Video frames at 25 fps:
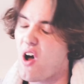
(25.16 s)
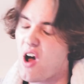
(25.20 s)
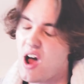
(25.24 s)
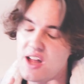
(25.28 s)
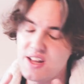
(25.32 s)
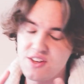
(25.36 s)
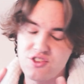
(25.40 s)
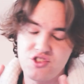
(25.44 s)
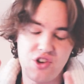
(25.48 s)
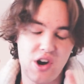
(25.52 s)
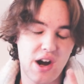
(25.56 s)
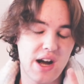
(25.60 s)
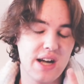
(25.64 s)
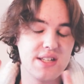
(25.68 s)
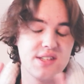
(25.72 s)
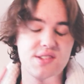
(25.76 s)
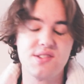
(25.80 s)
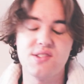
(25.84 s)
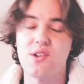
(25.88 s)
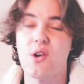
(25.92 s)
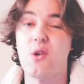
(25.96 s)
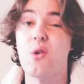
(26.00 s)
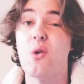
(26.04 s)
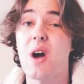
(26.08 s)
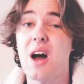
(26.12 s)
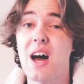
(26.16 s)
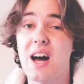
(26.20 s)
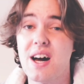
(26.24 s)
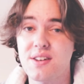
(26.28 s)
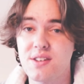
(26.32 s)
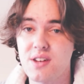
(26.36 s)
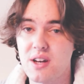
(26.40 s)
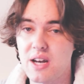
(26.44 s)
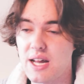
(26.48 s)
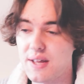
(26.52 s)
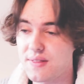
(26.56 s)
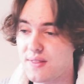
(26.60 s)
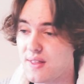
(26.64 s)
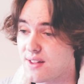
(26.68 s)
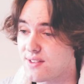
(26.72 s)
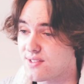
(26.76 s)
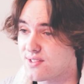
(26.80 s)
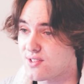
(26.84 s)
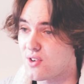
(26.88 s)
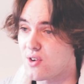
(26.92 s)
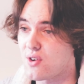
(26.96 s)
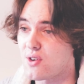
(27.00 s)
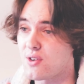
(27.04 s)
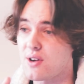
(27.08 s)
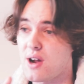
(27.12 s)
I tried so hard to like that
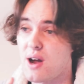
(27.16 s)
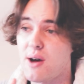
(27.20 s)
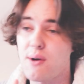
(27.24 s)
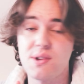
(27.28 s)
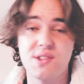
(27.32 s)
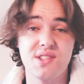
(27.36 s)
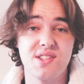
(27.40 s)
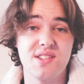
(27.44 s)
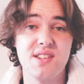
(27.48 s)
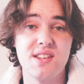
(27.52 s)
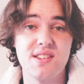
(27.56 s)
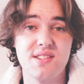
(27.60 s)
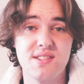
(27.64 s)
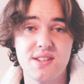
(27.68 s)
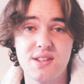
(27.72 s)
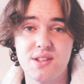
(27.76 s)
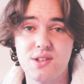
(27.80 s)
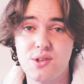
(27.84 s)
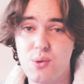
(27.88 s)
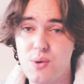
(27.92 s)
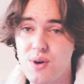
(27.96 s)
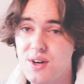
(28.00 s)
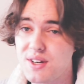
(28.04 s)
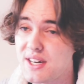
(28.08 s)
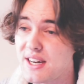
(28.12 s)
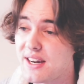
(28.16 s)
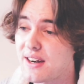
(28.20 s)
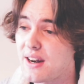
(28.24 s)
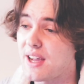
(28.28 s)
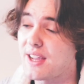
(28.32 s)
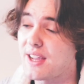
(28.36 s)
song. I was listening to it, and